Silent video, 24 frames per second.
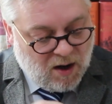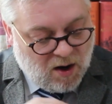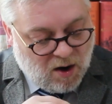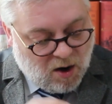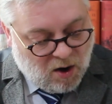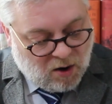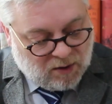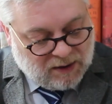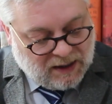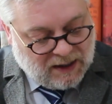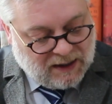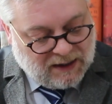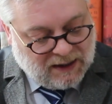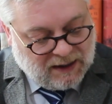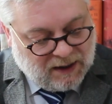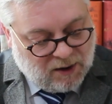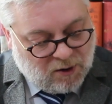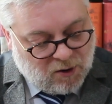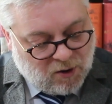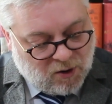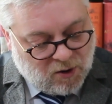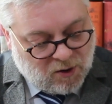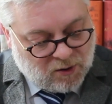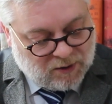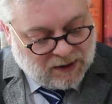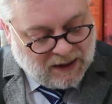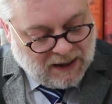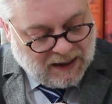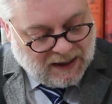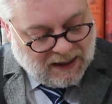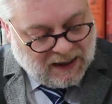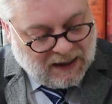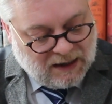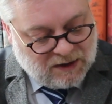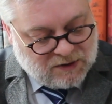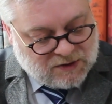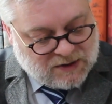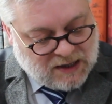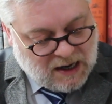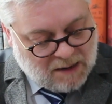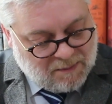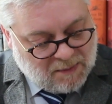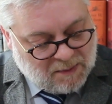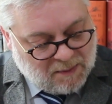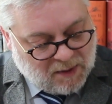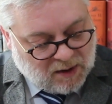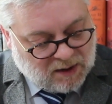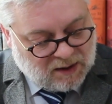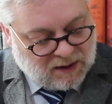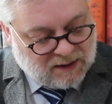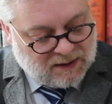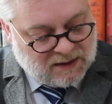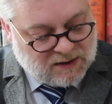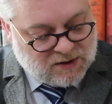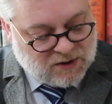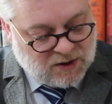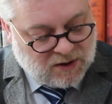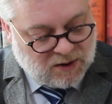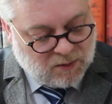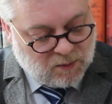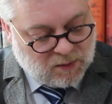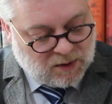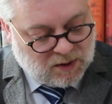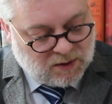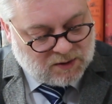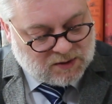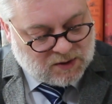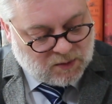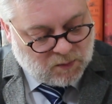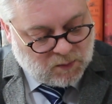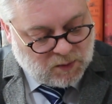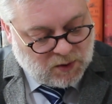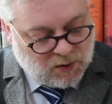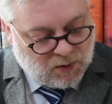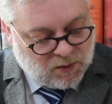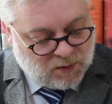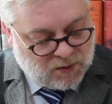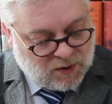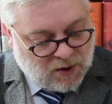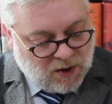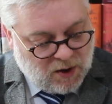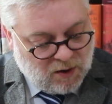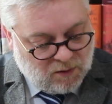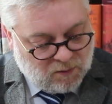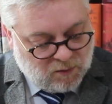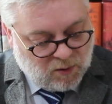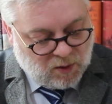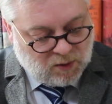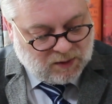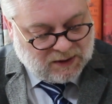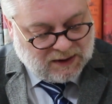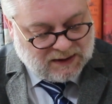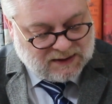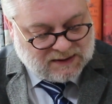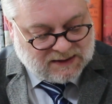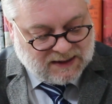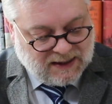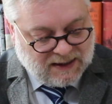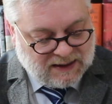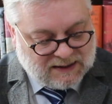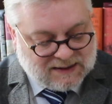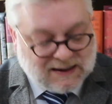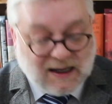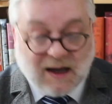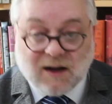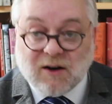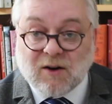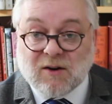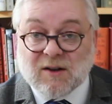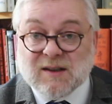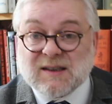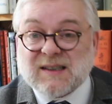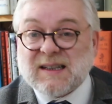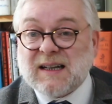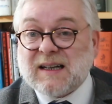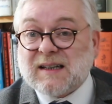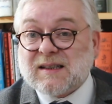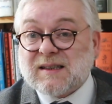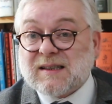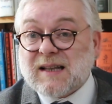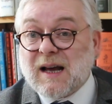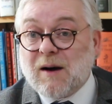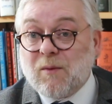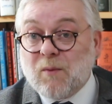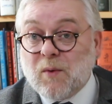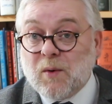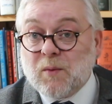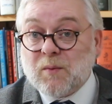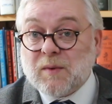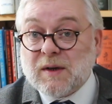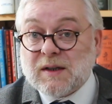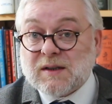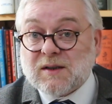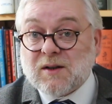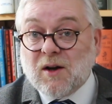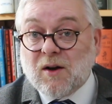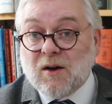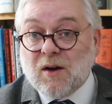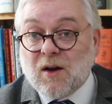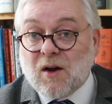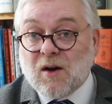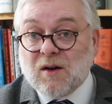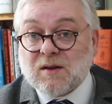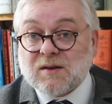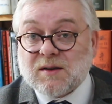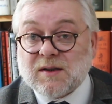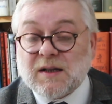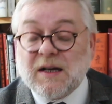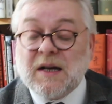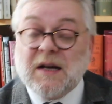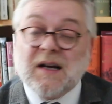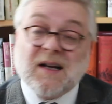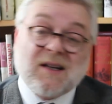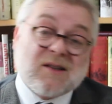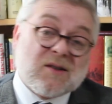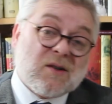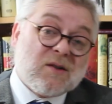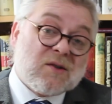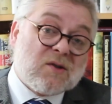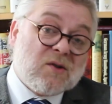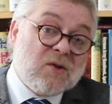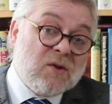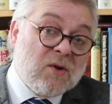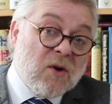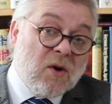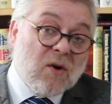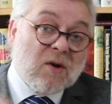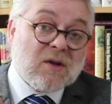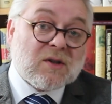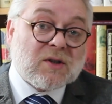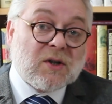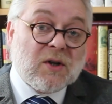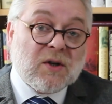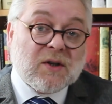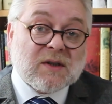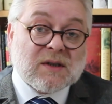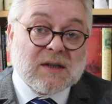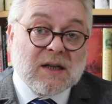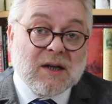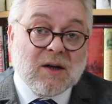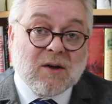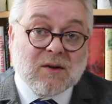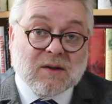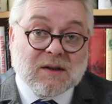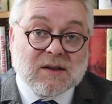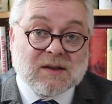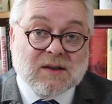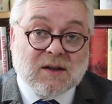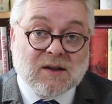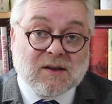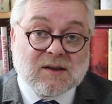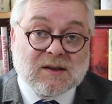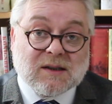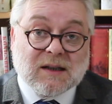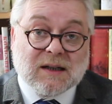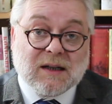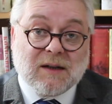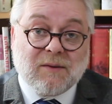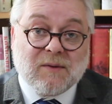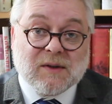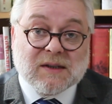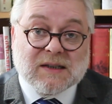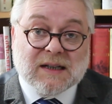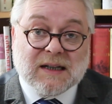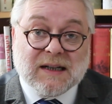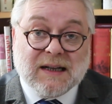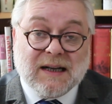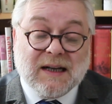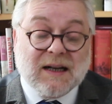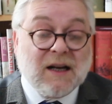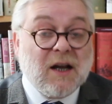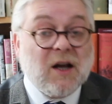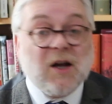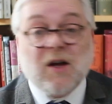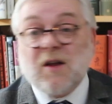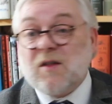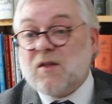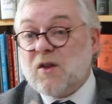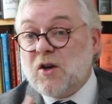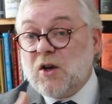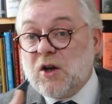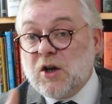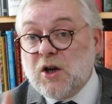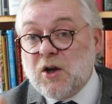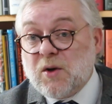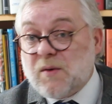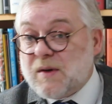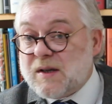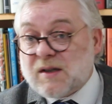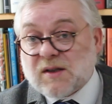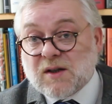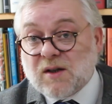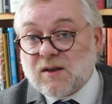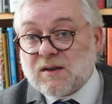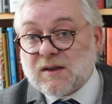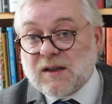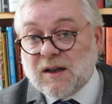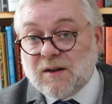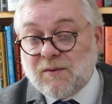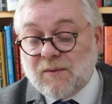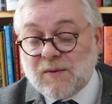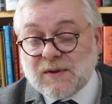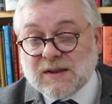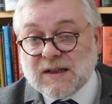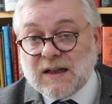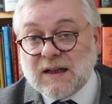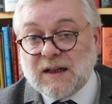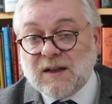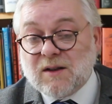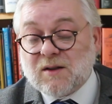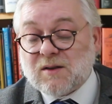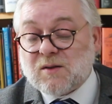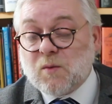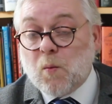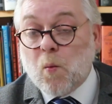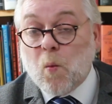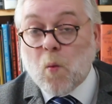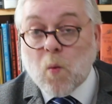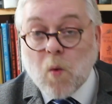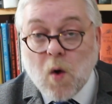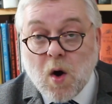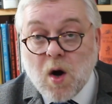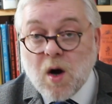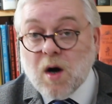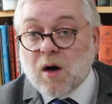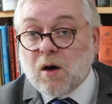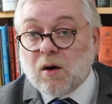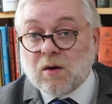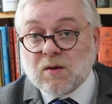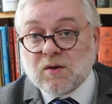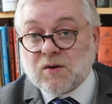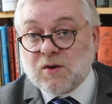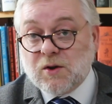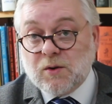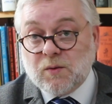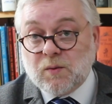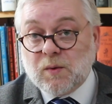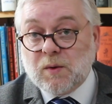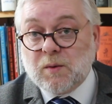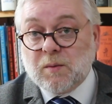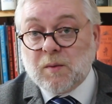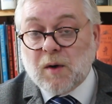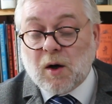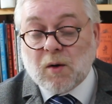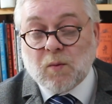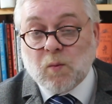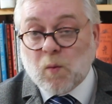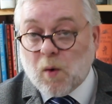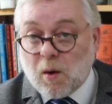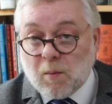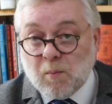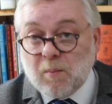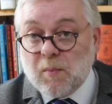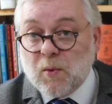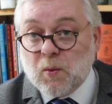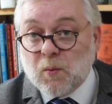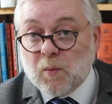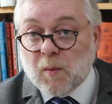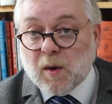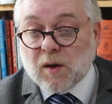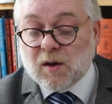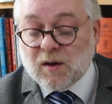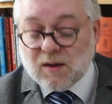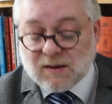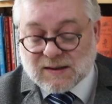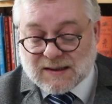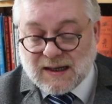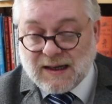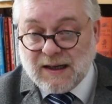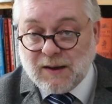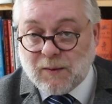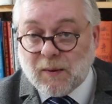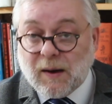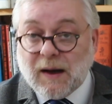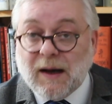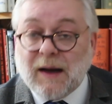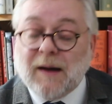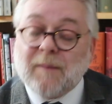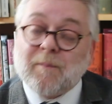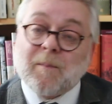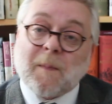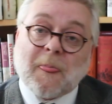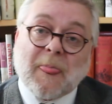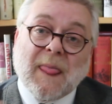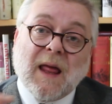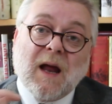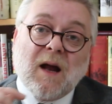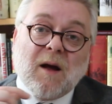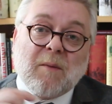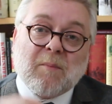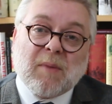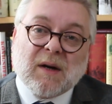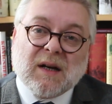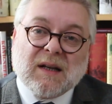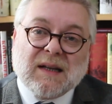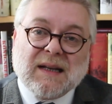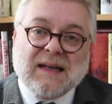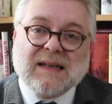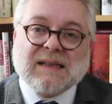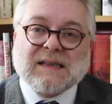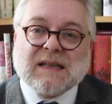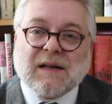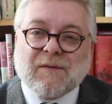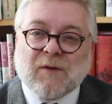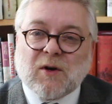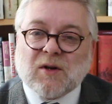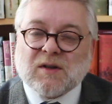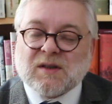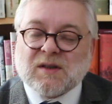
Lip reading: On Ending Horde, each time a model in this unit would lose a wound, roll d6, and on a 6, that wound is not lost. So it's not as good as the old Disgustingly Resilient. The new Disgustingly Resilient doesn't work on 1 wound models anyway, but at least they've got